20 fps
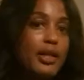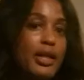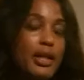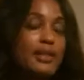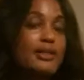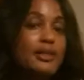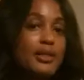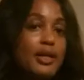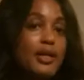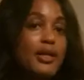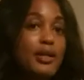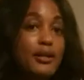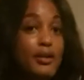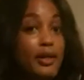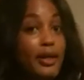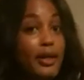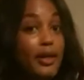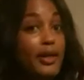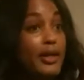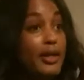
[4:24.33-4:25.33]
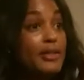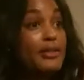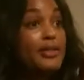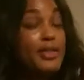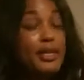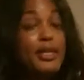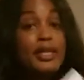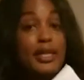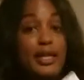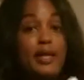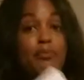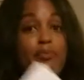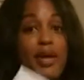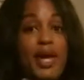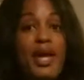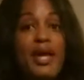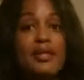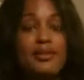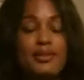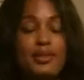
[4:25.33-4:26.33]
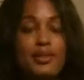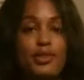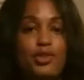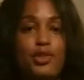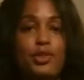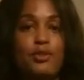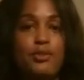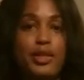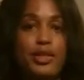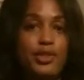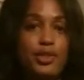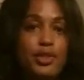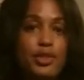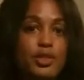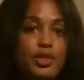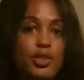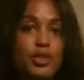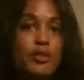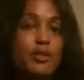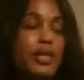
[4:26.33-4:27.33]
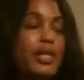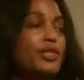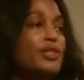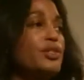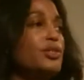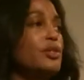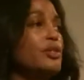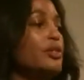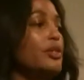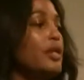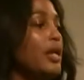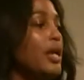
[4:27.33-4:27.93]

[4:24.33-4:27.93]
it's gonna it's gonna keep passing generation to generation.